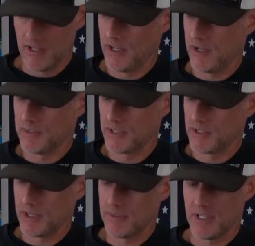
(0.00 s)
Um, they do
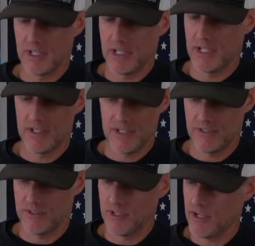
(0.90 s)
come in, uh,
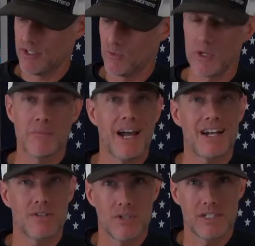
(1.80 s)
it's a twenty
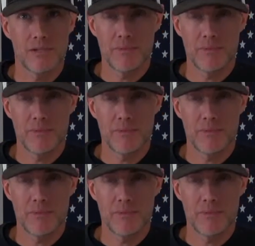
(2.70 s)
pack or a ten